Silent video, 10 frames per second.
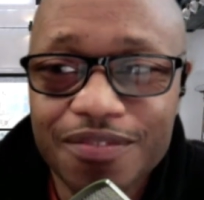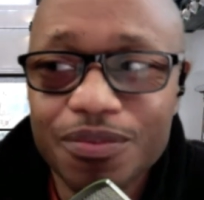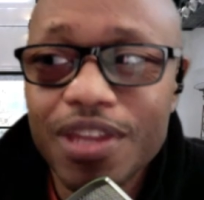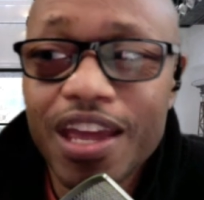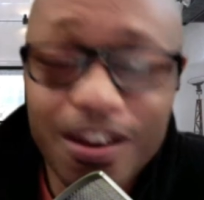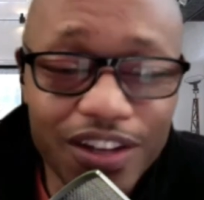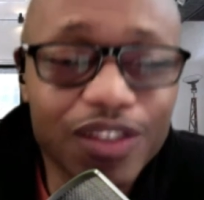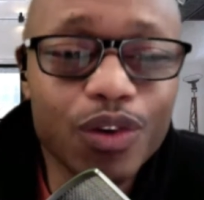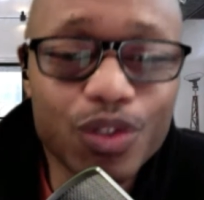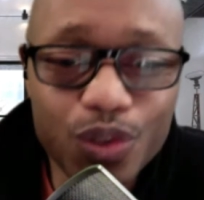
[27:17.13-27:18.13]
hearing
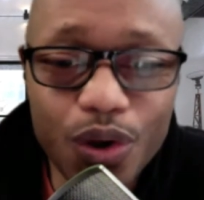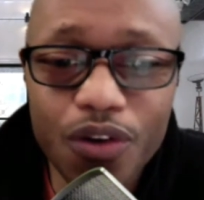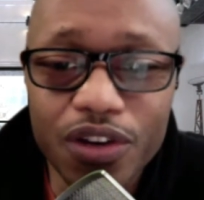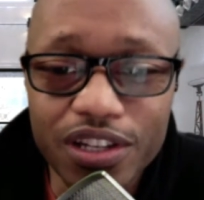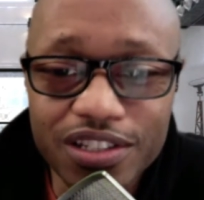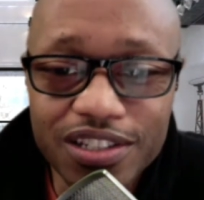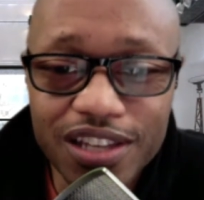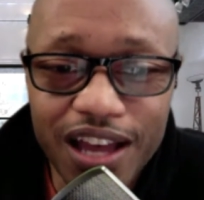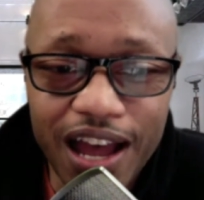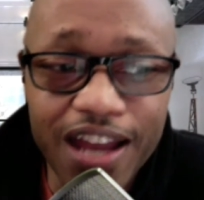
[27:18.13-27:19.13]
those stories,
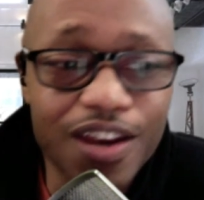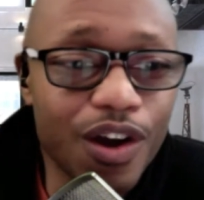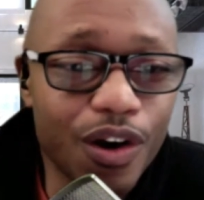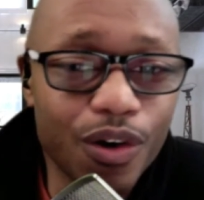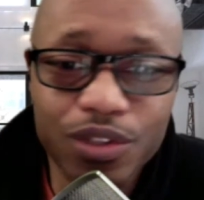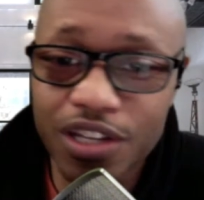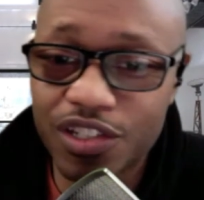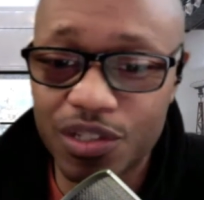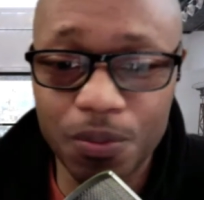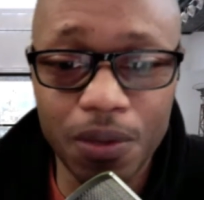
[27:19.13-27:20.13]
I know,
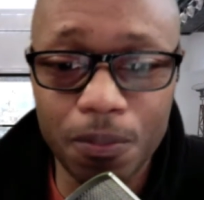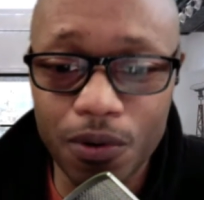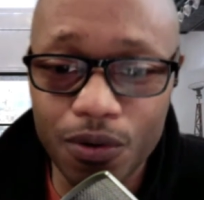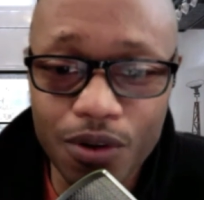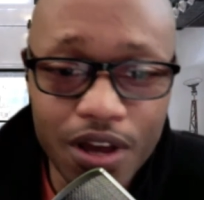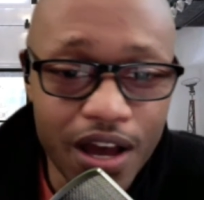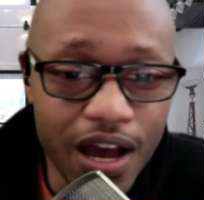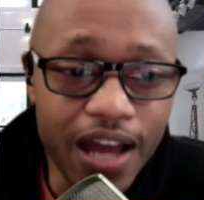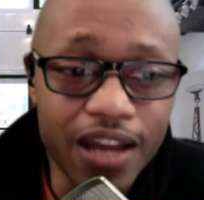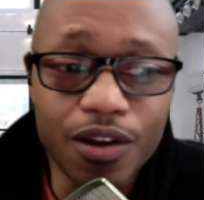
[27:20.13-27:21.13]
touches people.
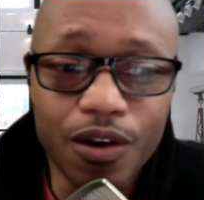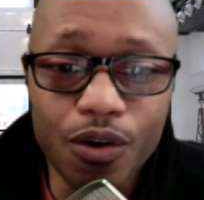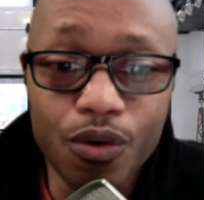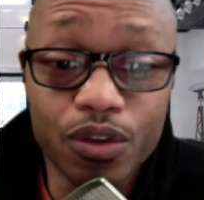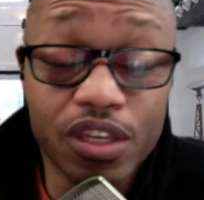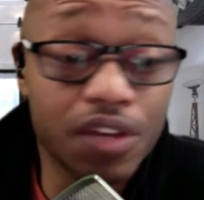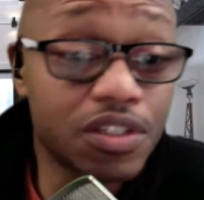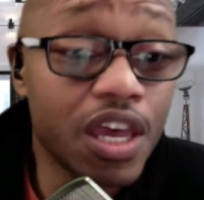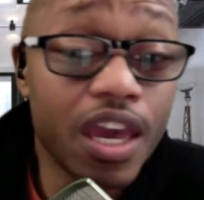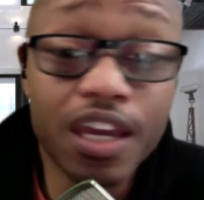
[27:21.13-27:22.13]
I know
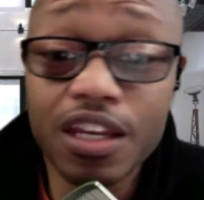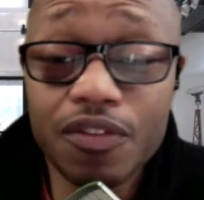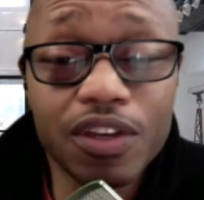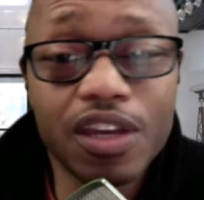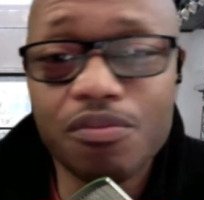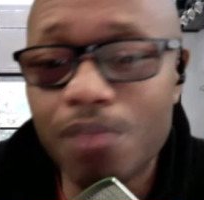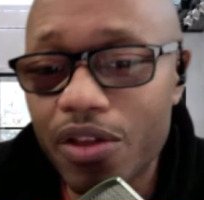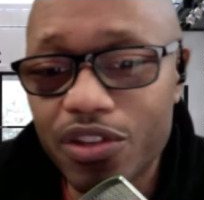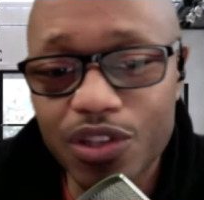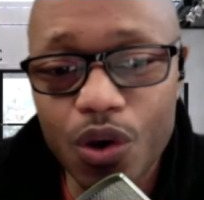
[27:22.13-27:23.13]
it could even give
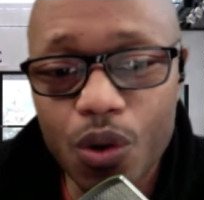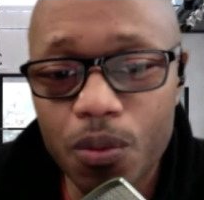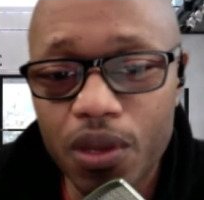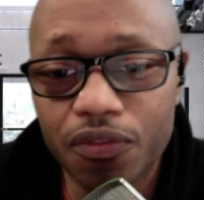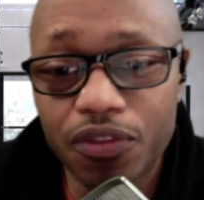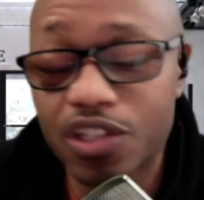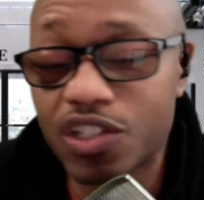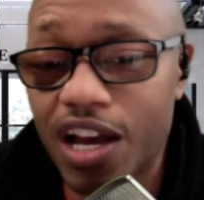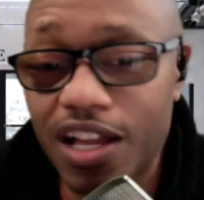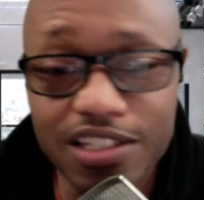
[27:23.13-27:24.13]
mothers hope if their
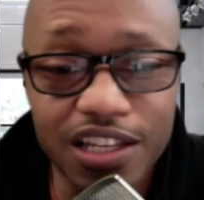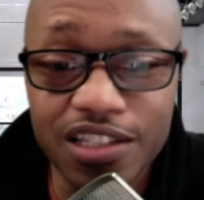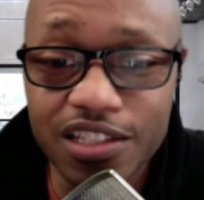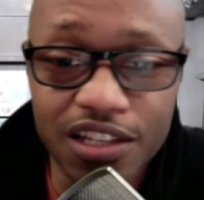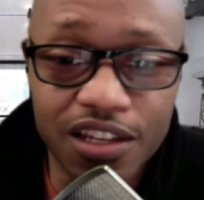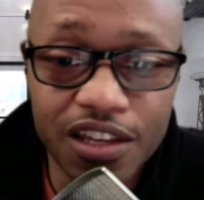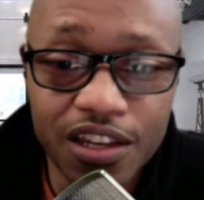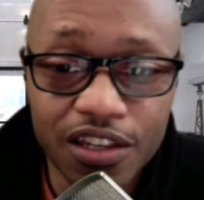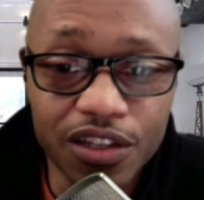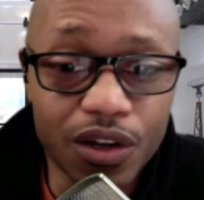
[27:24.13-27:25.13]
child is into,
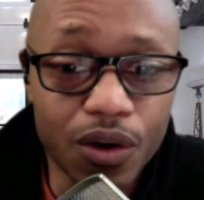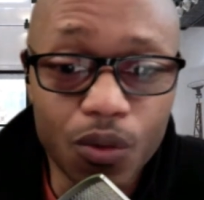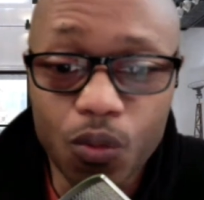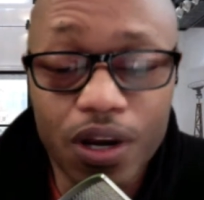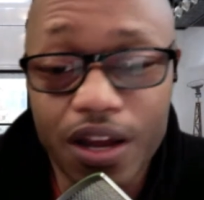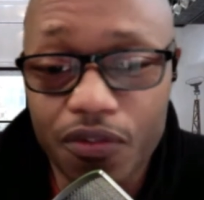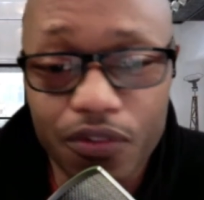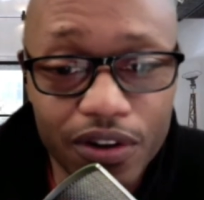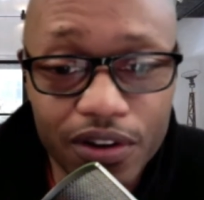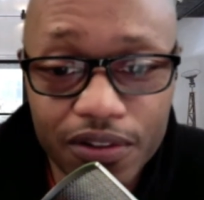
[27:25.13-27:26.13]
whatever.